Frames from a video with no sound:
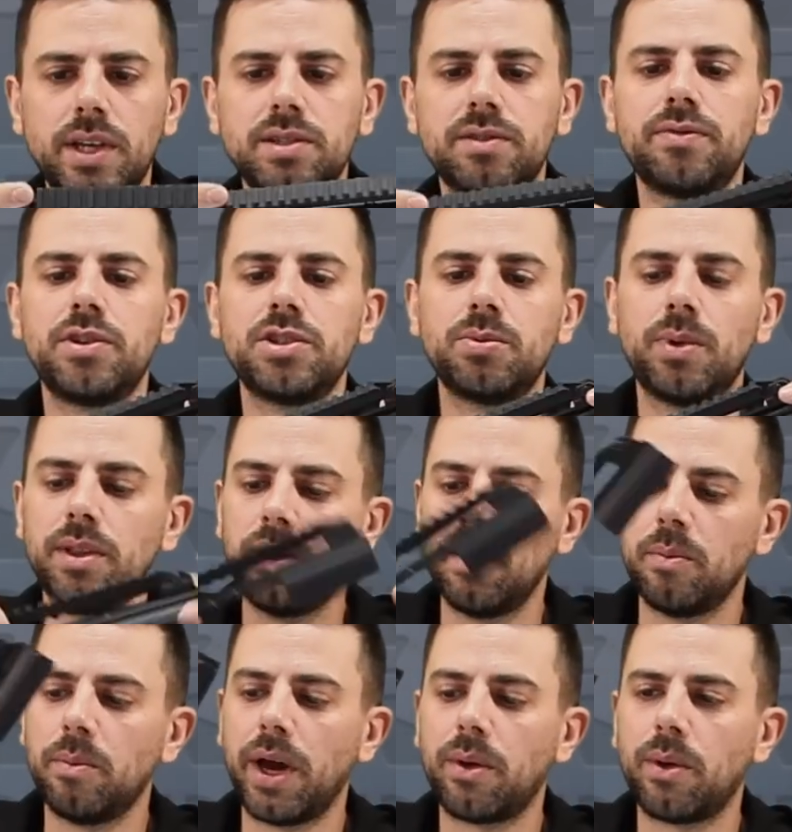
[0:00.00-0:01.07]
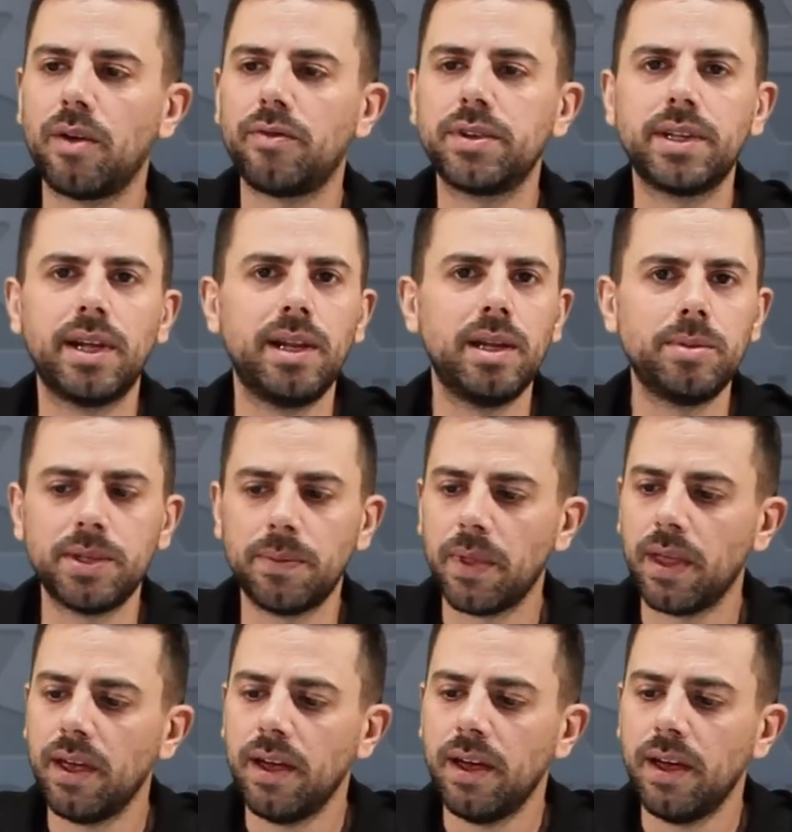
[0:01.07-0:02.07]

the first one by Crawford and Lipped.